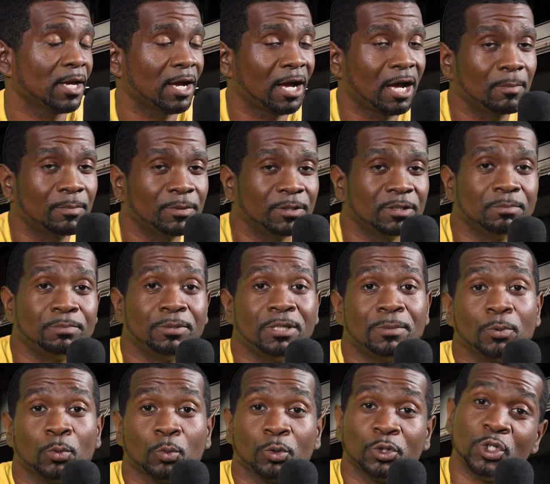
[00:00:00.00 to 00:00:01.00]
How many
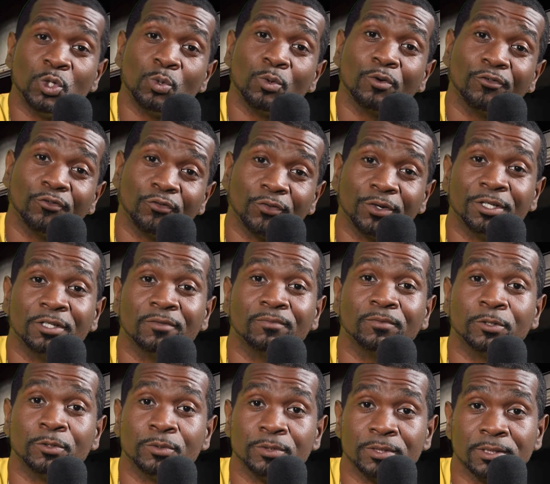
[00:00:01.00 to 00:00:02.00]
people were you afraid of
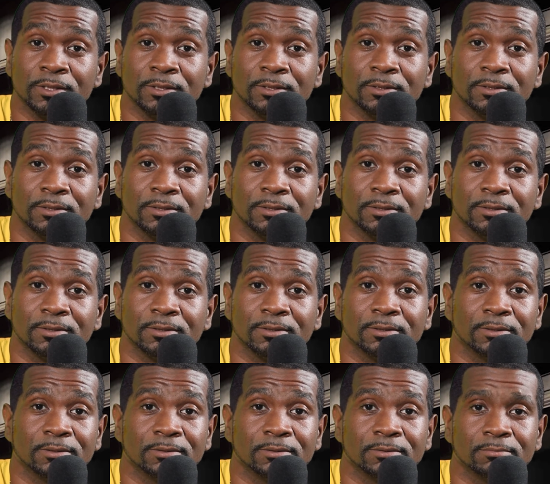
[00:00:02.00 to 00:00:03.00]
losing
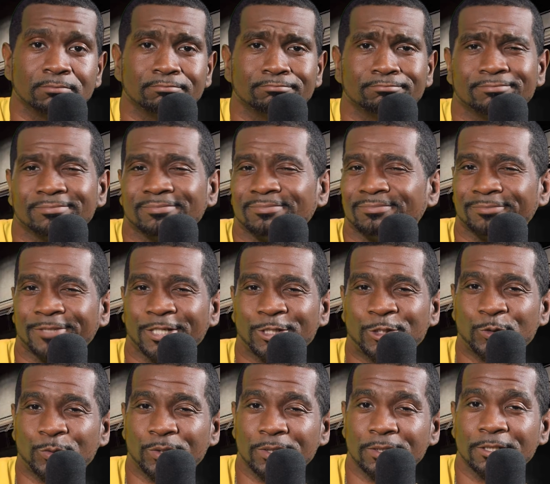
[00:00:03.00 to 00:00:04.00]
that
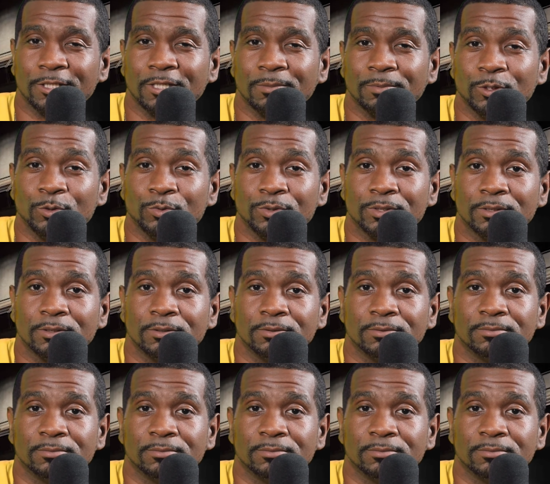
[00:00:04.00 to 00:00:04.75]
you ended up losing?